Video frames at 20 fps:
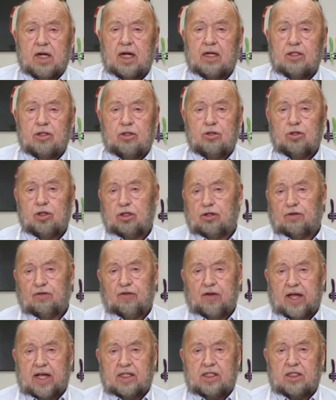kind of suits your
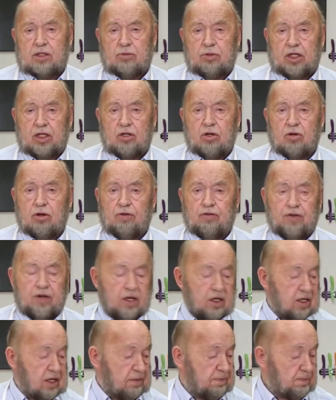fancy when you go to
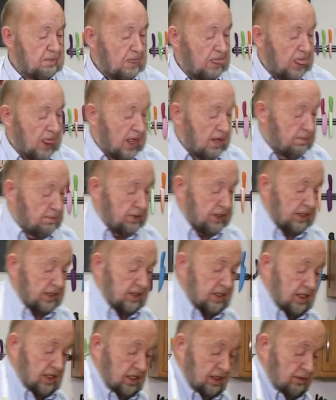fill them.
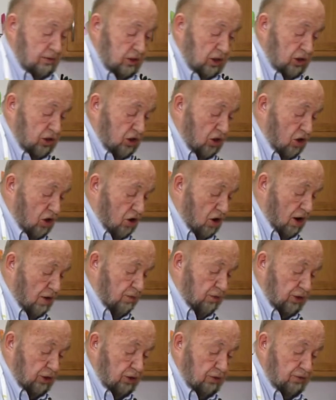But to start
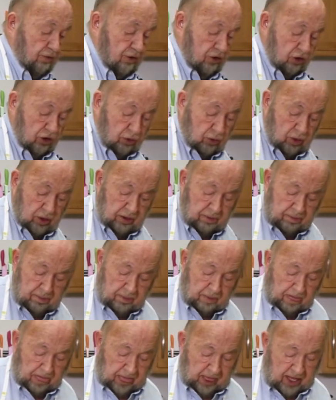off with, the first one
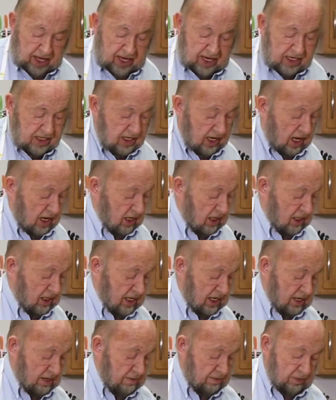is
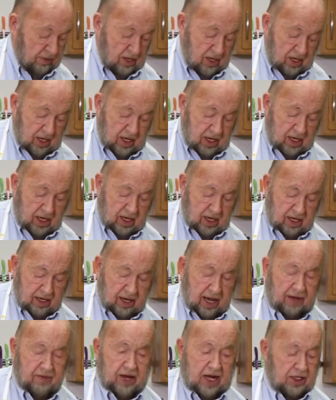
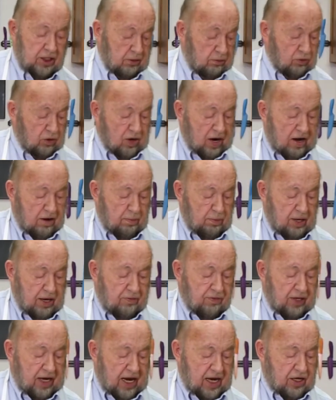I've got some ground
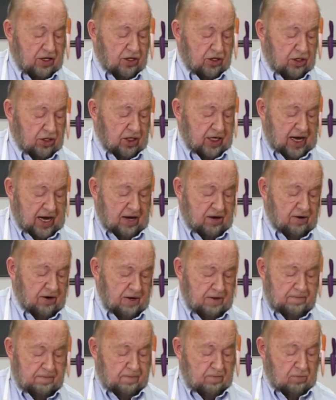beef that I cooked down,
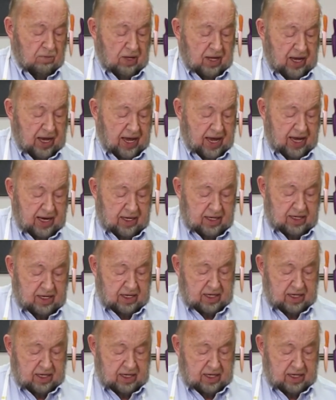and